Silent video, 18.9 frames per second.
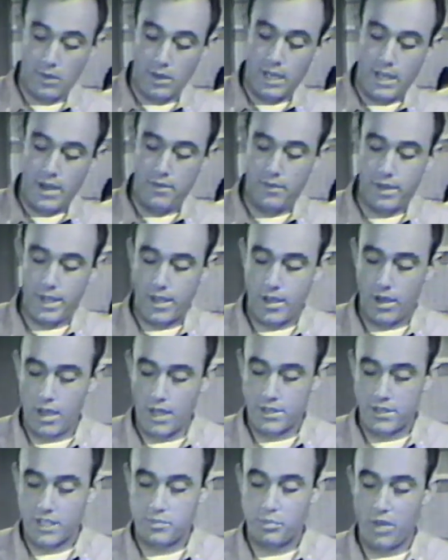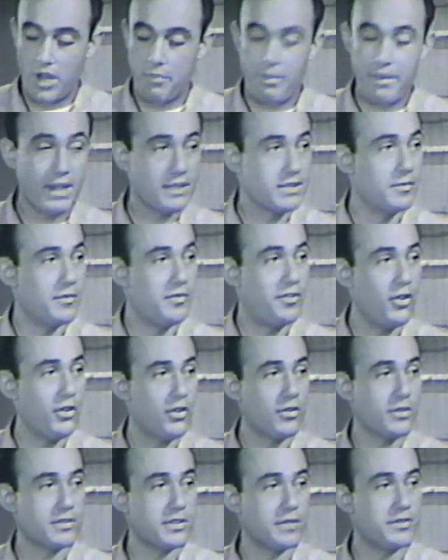Well, Air Recon just brought back some
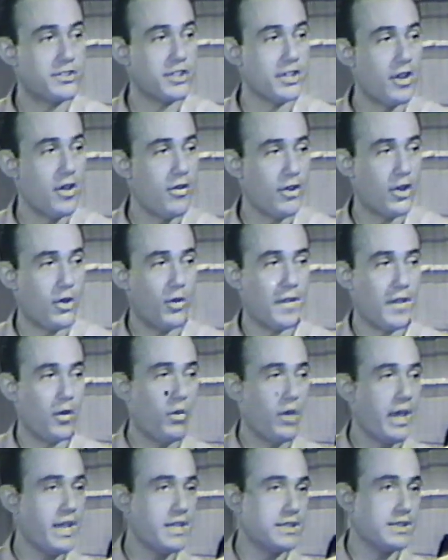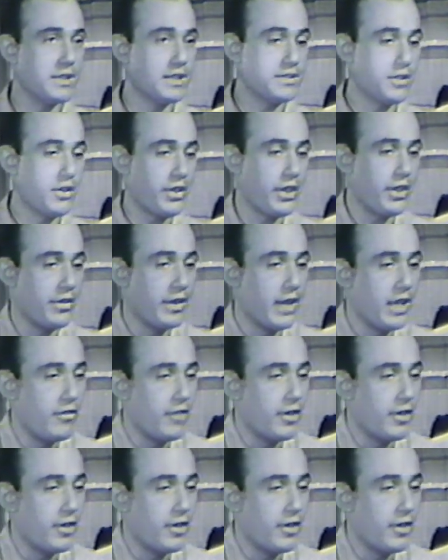photos of Shinano on the waves in the Tokyo